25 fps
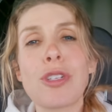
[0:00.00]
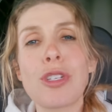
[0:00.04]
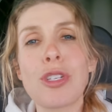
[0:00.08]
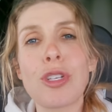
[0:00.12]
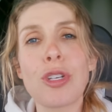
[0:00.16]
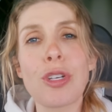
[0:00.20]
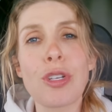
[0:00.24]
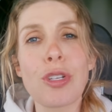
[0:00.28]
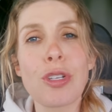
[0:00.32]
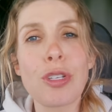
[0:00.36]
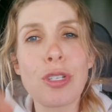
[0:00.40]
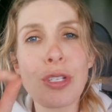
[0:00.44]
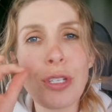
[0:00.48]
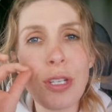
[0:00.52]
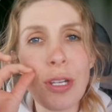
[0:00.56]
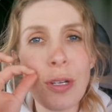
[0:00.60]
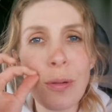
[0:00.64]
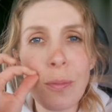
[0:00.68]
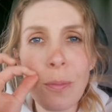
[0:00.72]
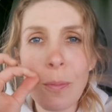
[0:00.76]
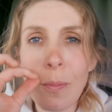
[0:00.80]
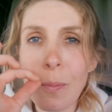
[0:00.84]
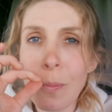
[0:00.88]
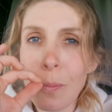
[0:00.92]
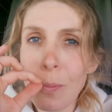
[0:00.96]
just
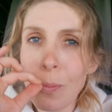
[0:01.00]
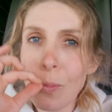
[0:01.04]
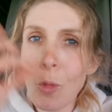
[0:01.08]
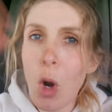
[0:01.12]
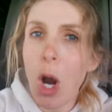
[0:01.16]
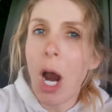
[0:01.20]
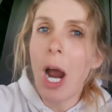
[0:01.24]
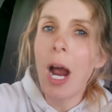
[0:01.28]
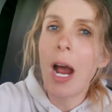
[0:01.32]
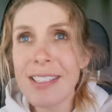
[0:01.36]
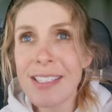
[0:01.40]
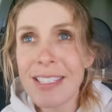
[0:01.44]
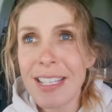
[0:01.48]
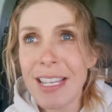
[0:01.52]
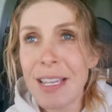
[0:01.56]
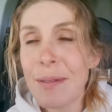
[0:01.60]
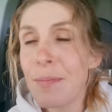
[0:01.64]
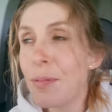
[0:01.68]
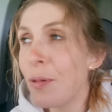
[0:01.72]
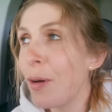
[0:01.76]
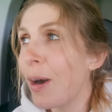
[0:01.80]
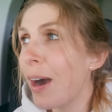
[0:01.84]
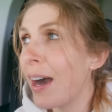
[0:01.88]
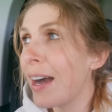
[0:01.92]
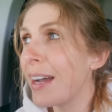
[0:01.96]

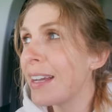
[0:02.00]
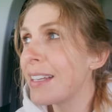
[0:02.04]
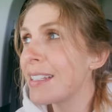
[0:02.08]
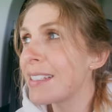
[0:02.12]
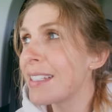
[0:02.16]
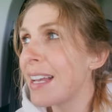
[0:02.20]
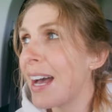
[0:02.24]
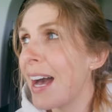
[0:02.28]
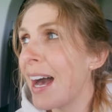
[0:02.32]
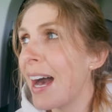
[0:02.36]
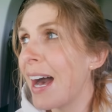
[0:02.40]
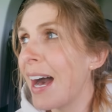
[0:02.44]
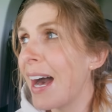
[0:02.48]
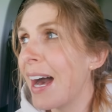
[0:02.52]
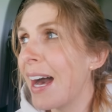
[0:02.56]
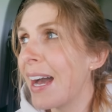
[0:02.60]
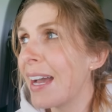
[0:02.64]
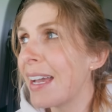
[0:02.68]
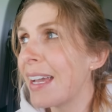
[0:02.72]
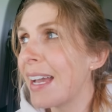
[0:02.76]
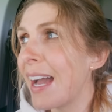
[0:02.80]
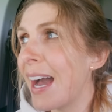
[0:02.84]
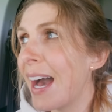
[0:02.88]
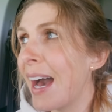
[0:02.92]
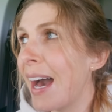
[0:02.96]
sleep wise.
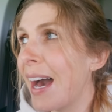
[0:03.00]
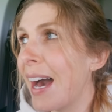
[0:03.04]
I